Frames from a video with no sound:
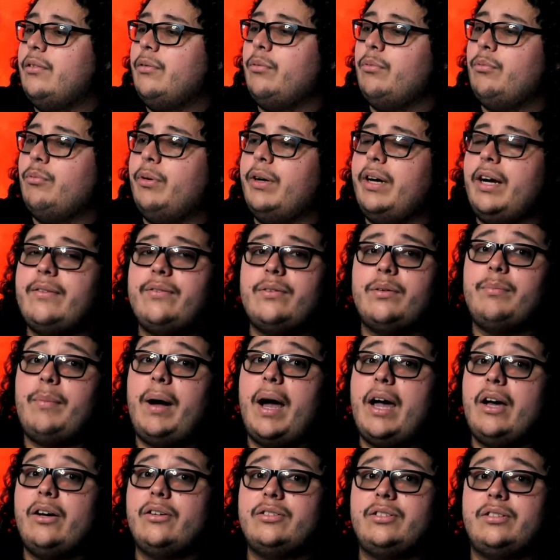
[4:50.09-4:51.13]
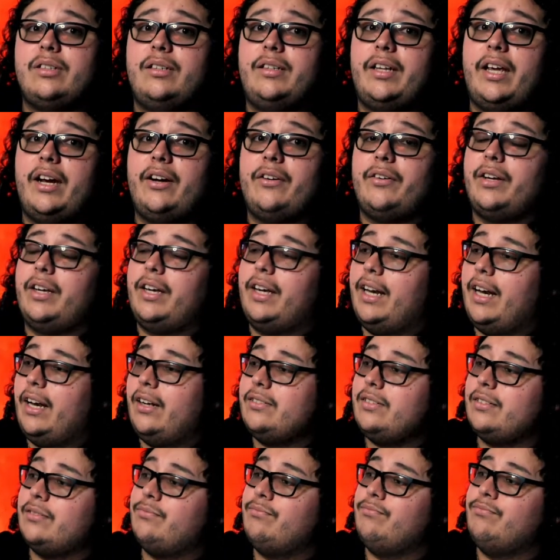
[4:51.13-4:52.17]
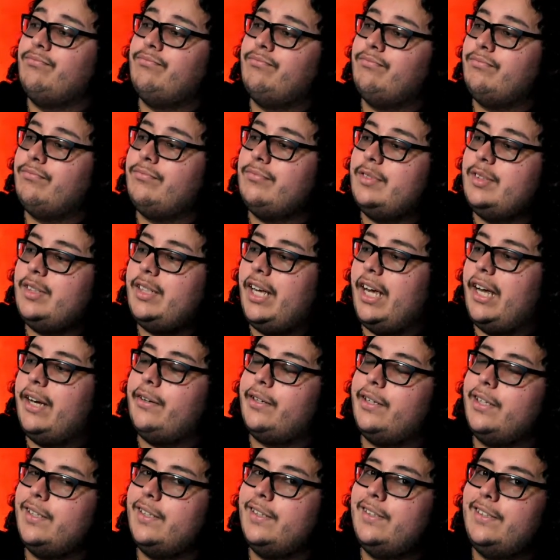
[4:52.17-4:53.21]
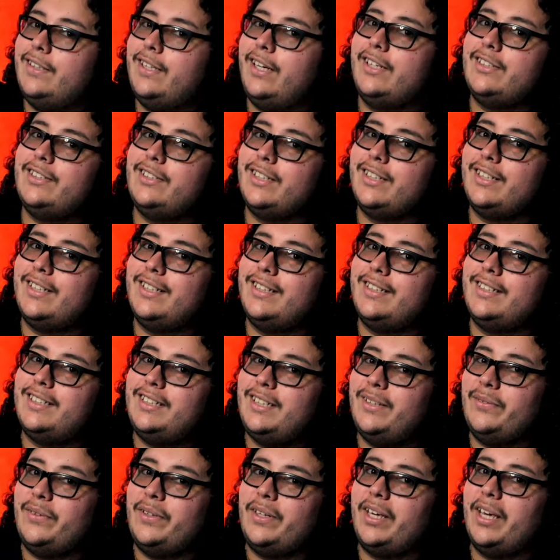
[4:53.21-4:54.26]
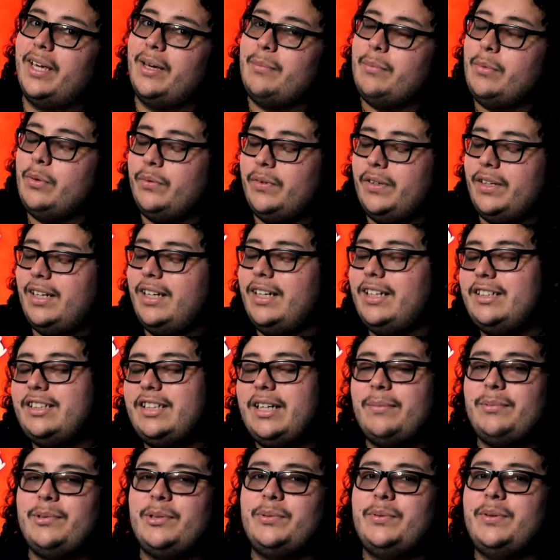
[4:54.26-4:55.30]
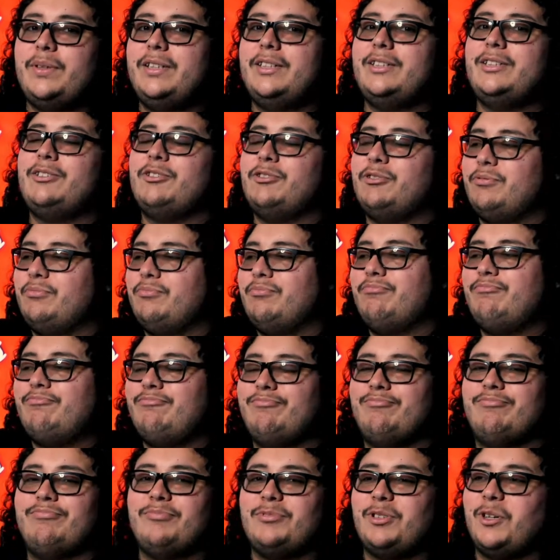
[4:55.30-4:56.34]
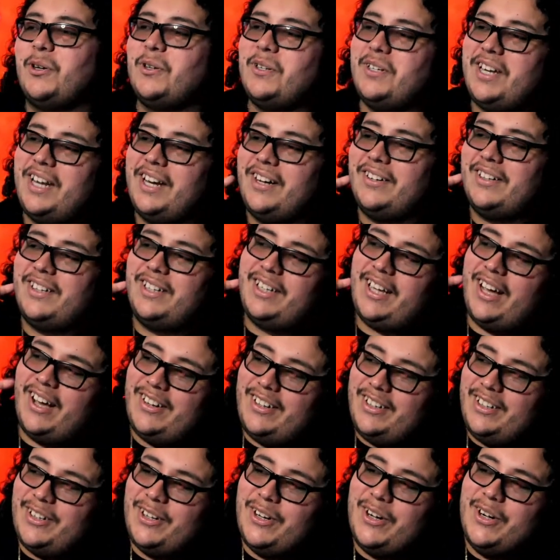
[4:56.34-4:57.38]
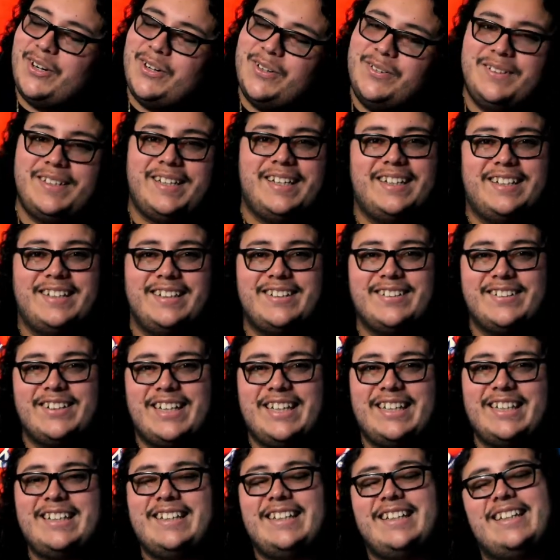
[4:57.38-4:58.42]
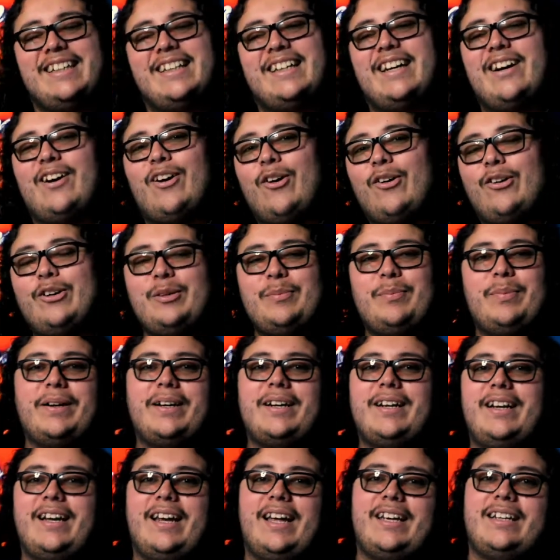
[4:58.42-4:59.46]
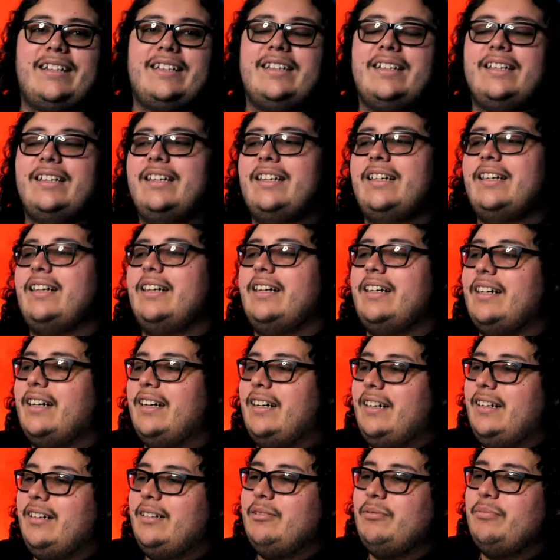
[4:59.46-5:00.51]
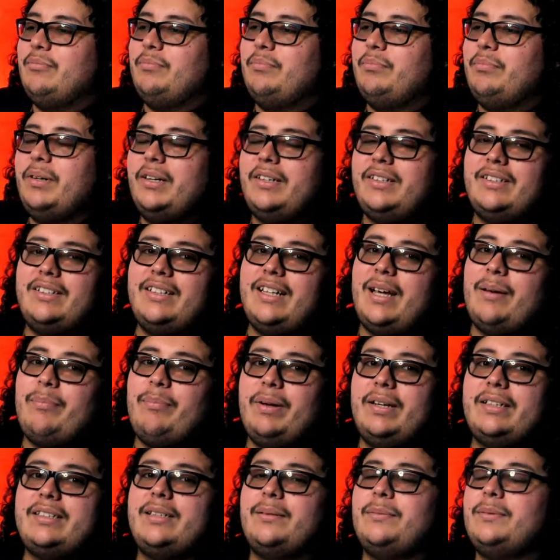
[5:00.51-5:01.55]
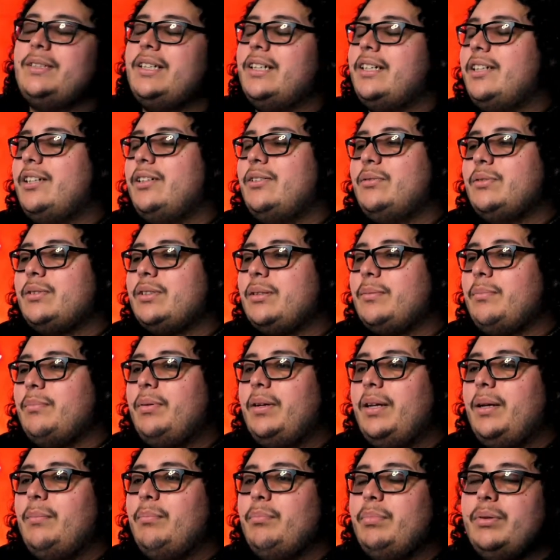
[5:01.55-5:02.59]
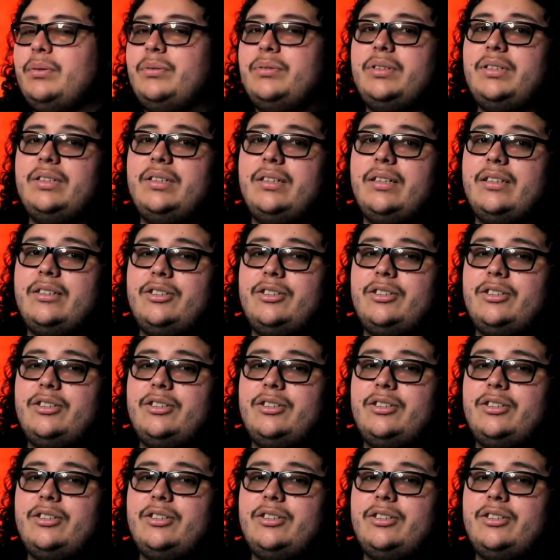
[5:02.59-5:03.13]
whatever miles to Derry. And I was like, Derry. There's a good Stephen King movie. It chapter 1 and 2. Go to Derry. Y'all need to go over there, okay? Only part I liked. But other than that, Pet Sematary was complete bougie and